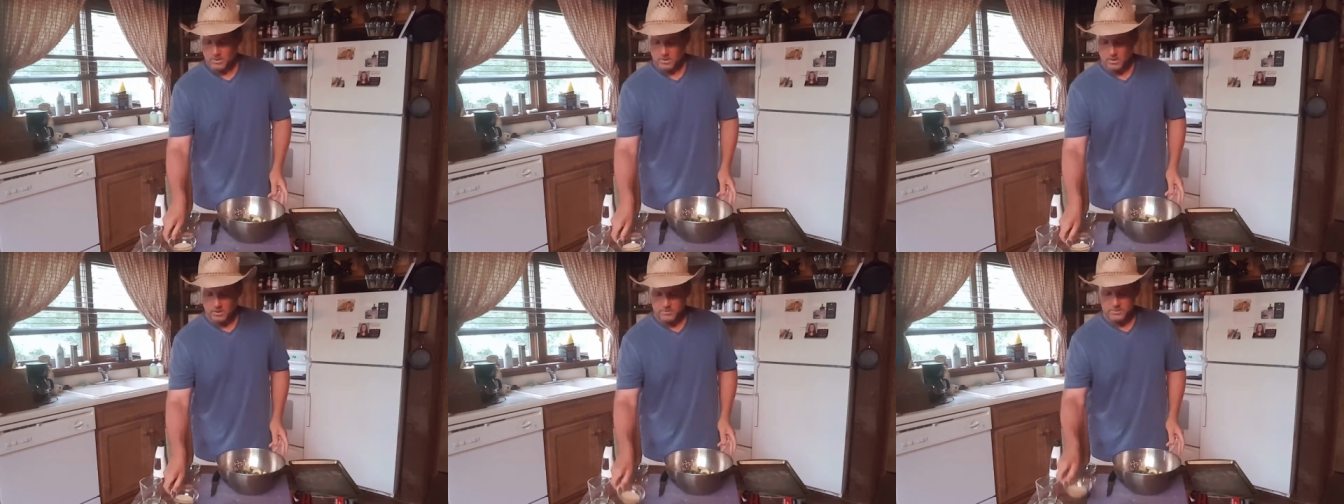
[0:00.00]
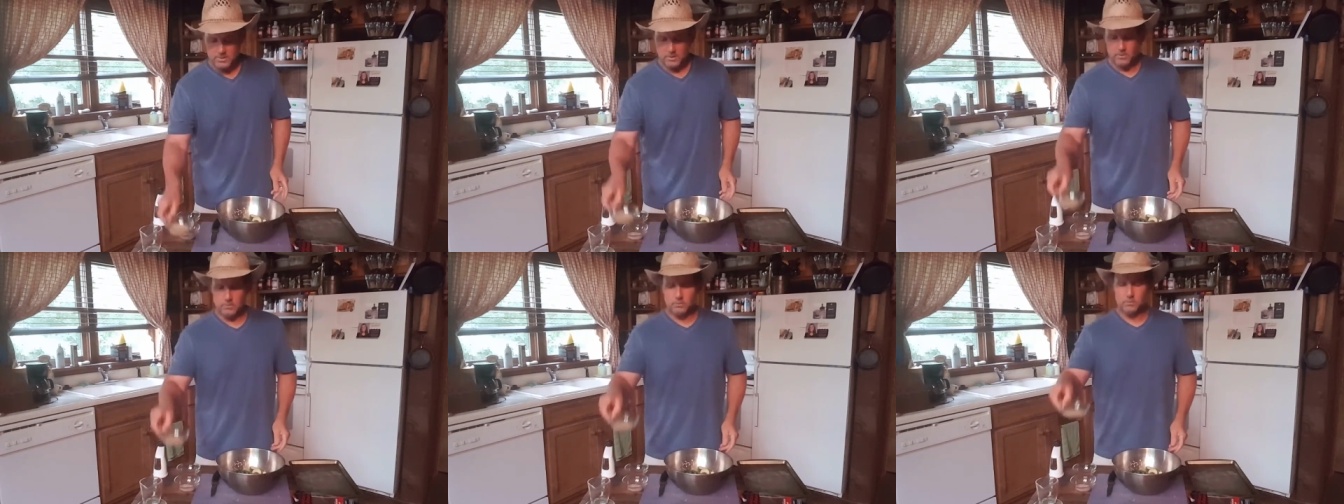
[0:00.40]

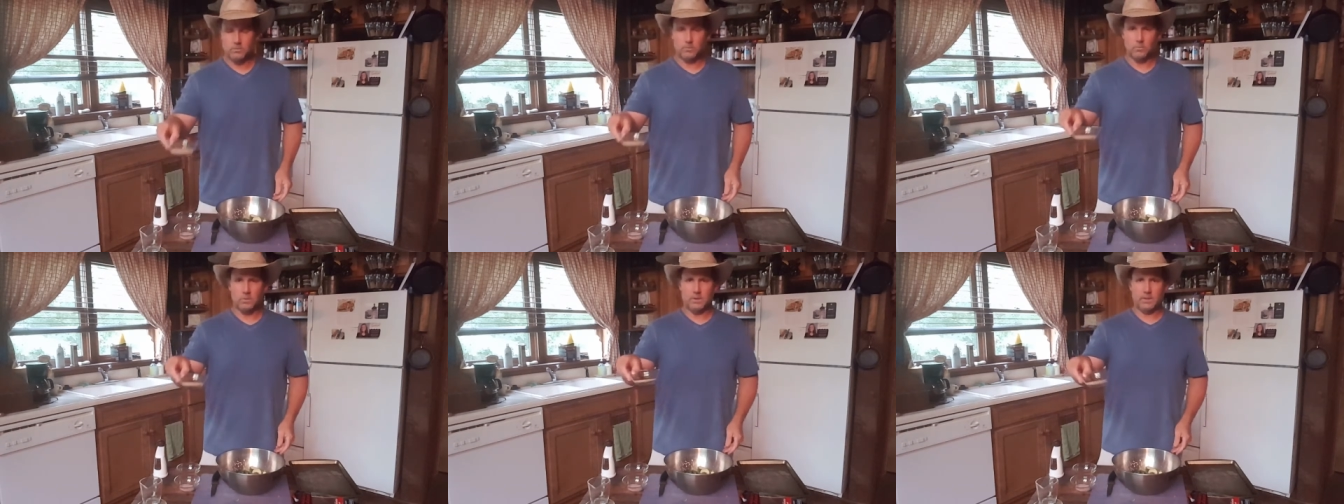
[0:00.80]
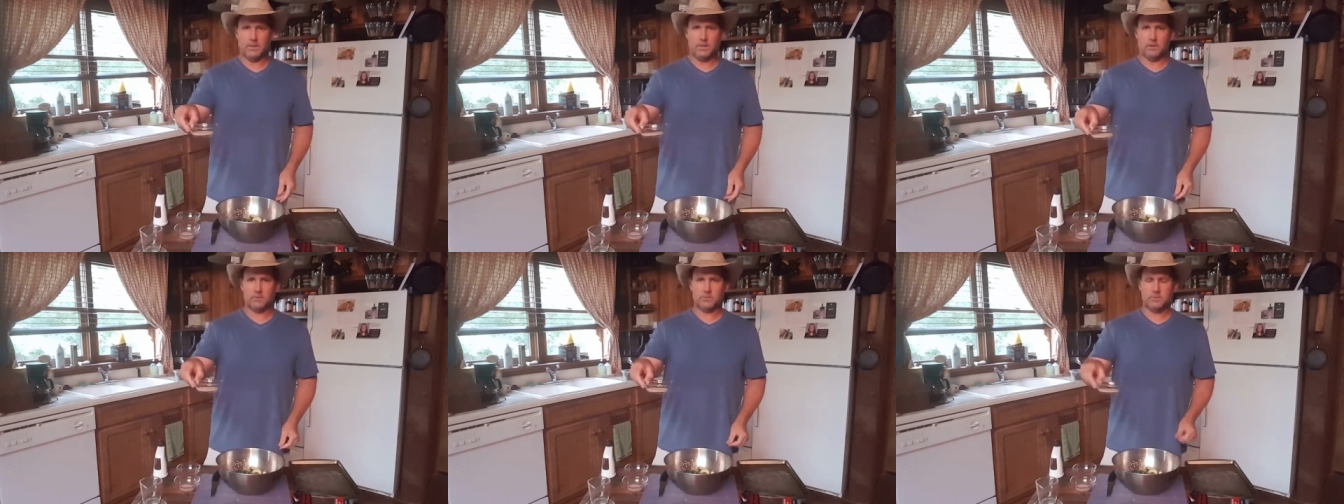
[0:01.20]
Also, 1
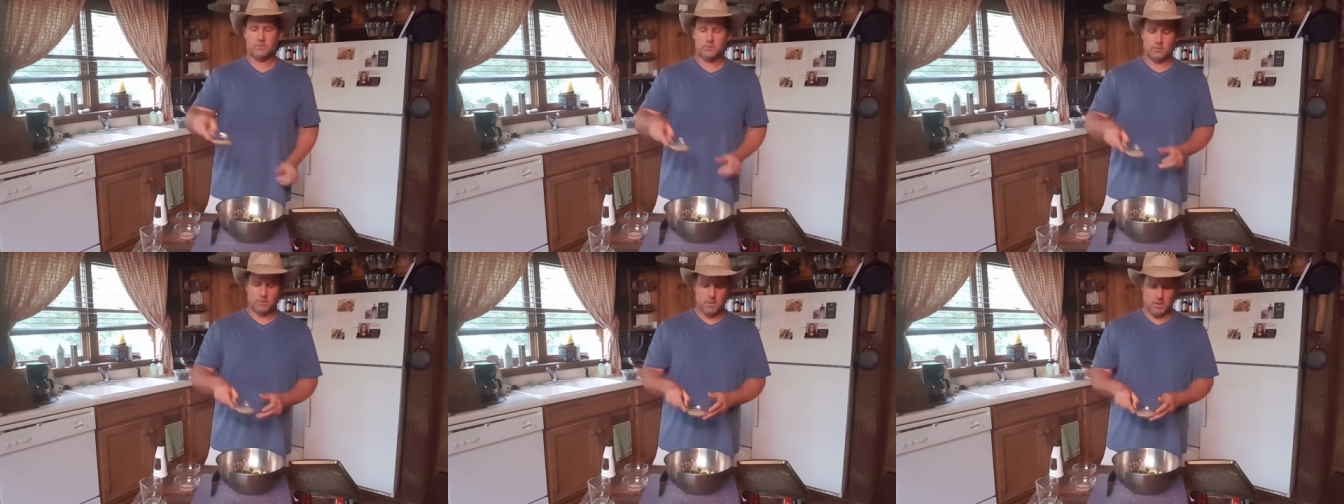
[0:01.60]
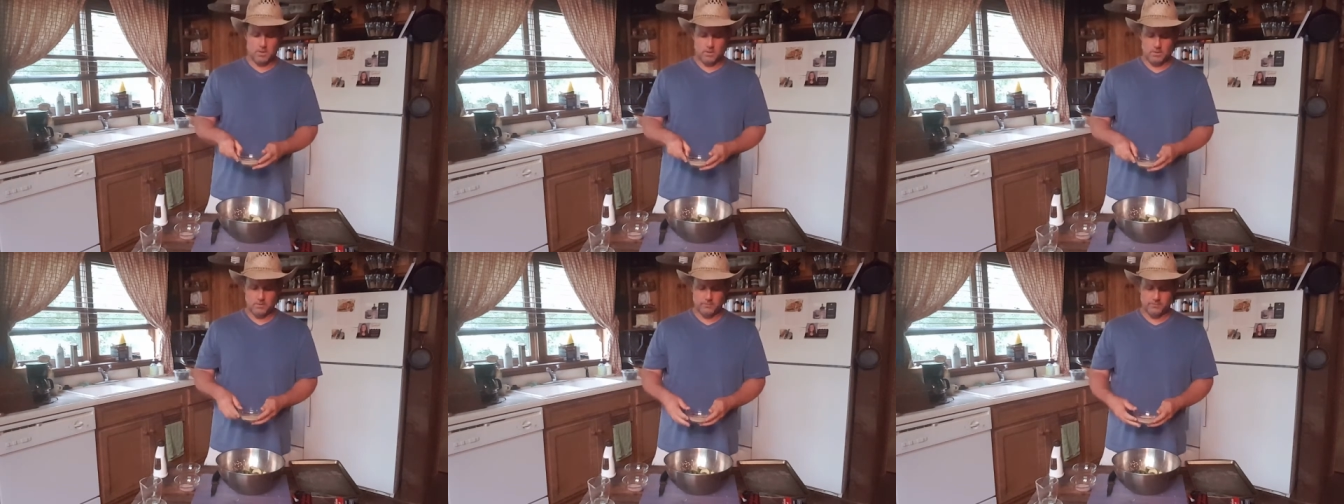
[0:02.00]
ounce
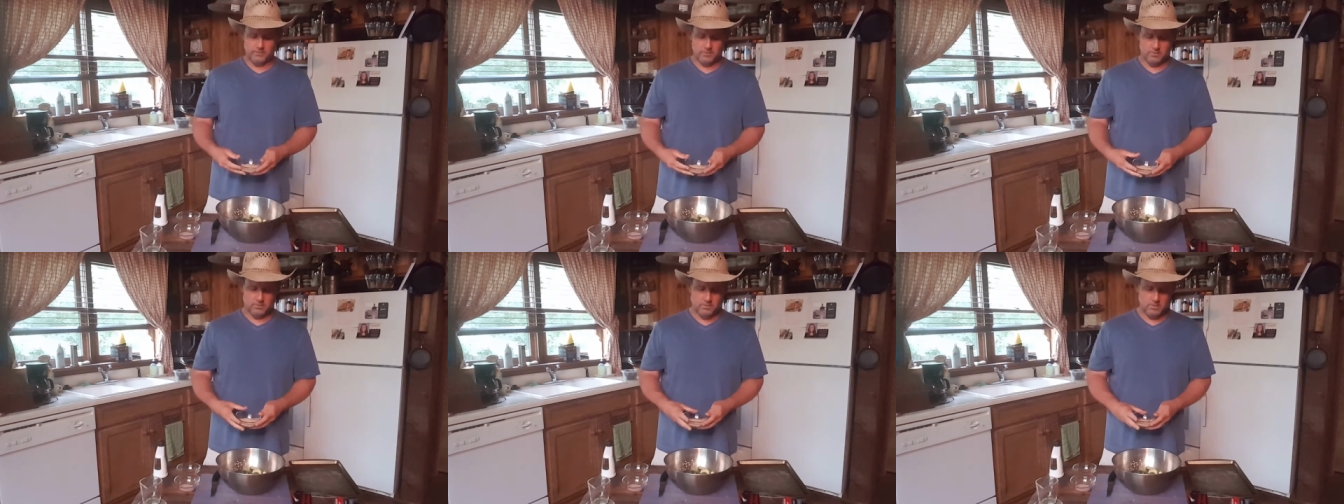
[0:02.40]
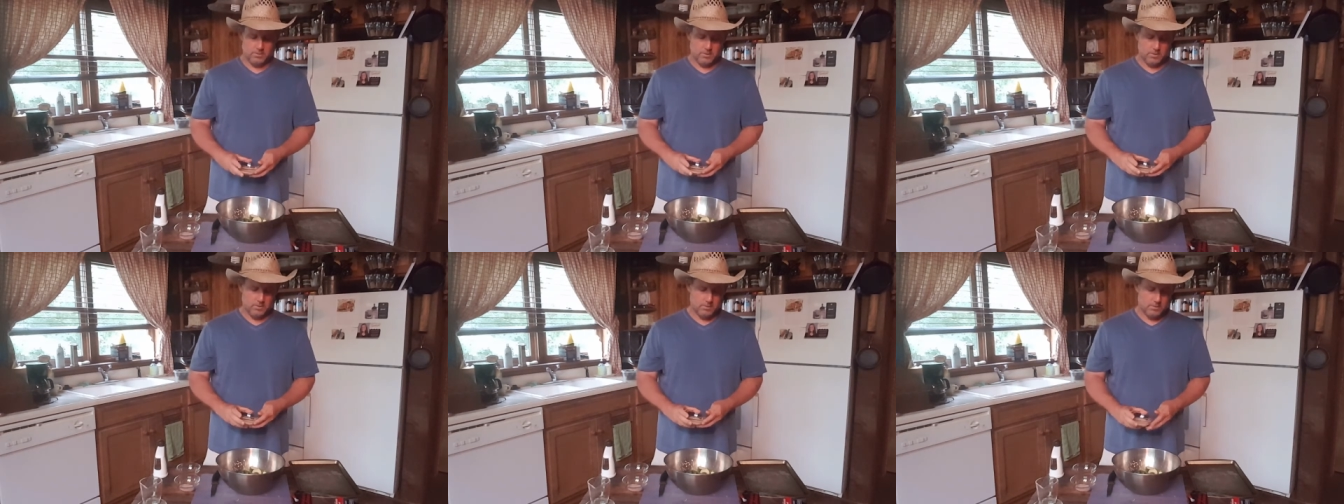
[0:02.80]
of
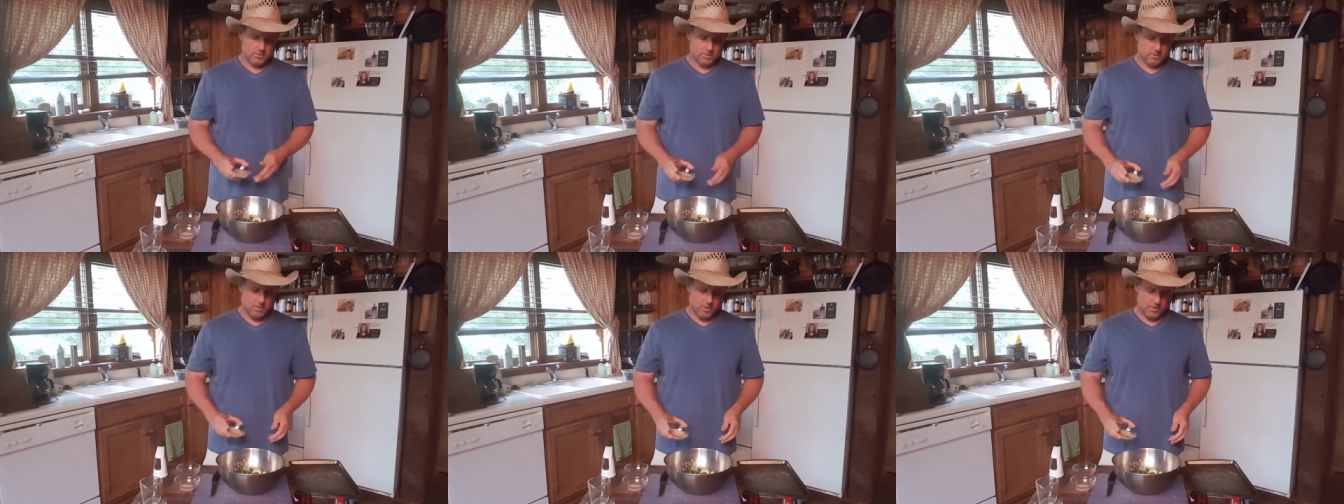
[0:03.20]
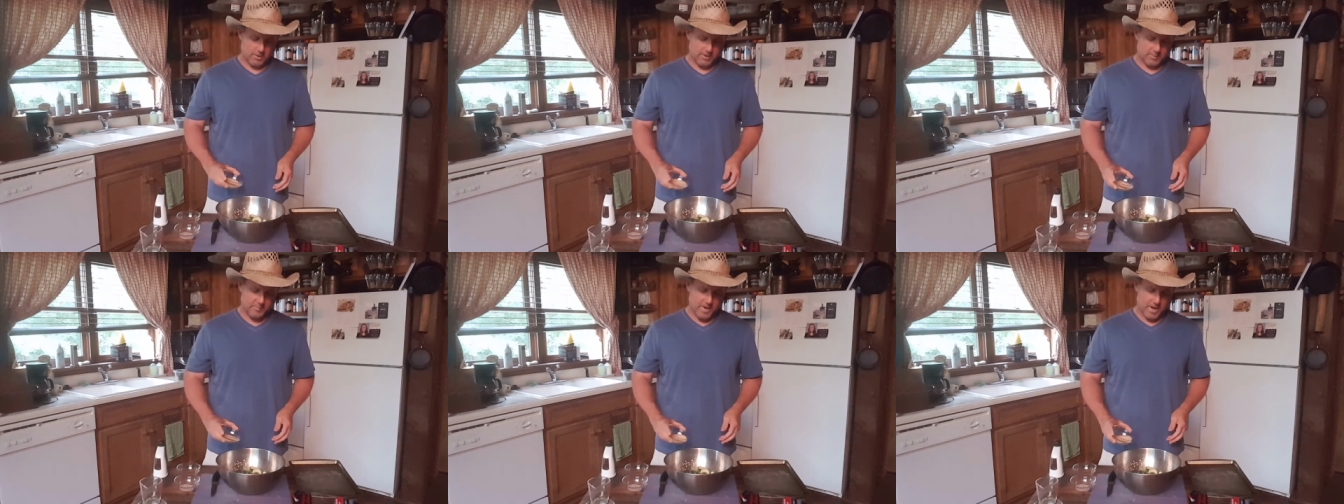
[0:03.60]
garlic